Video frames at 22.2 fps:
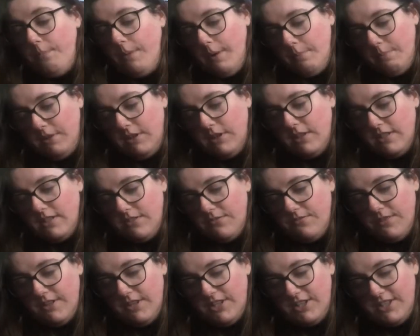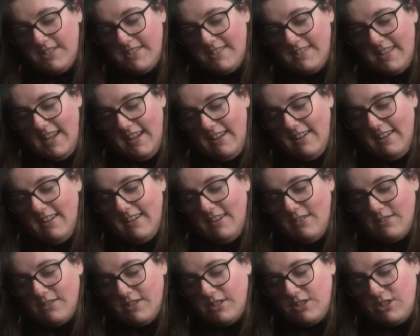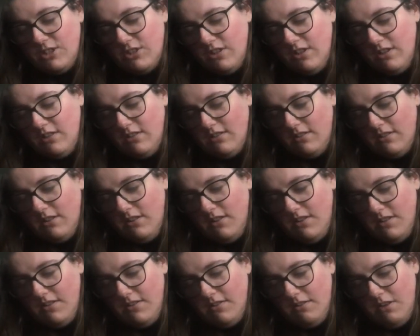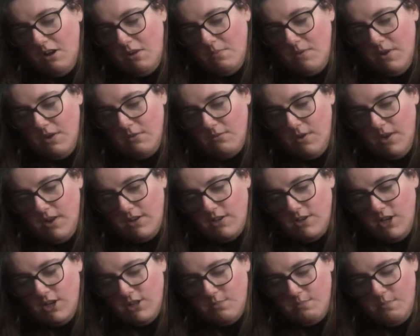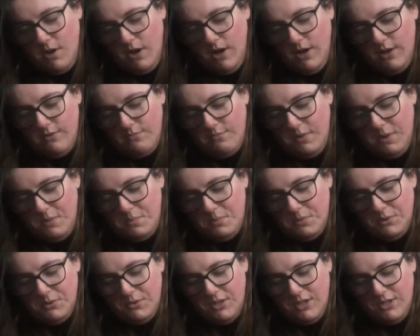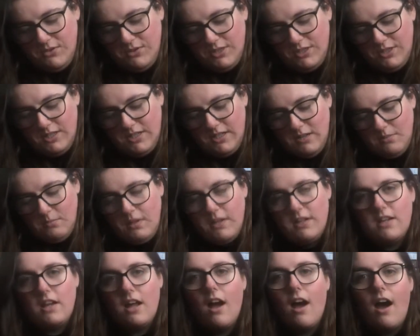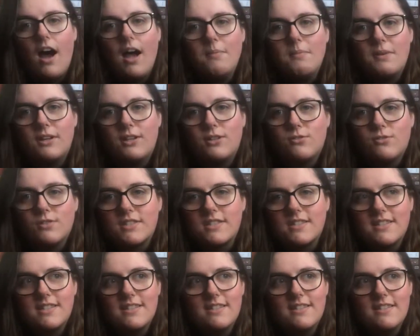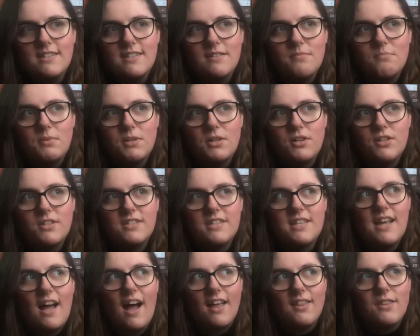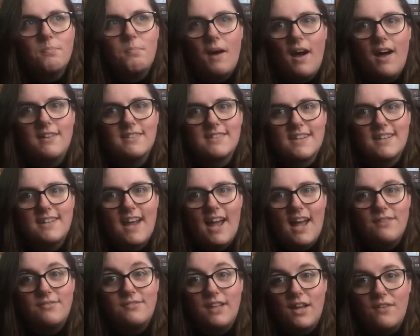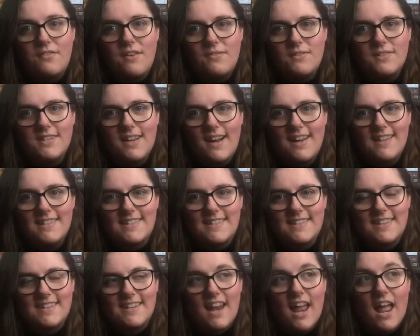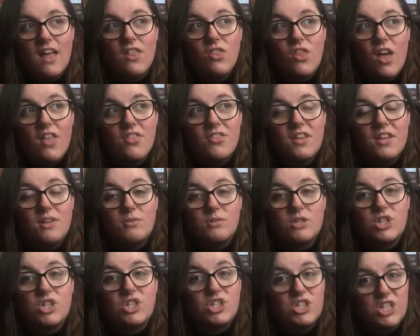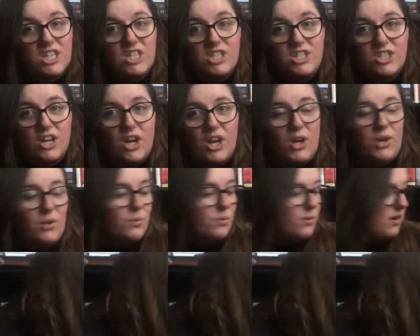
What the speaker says: But because it finishes there, he was like, do you got, I might write another part if people are interested. And I'm like, yeah, I'm interested. Because the other part's gonna have Love Never Dies in it. And that thing was a show.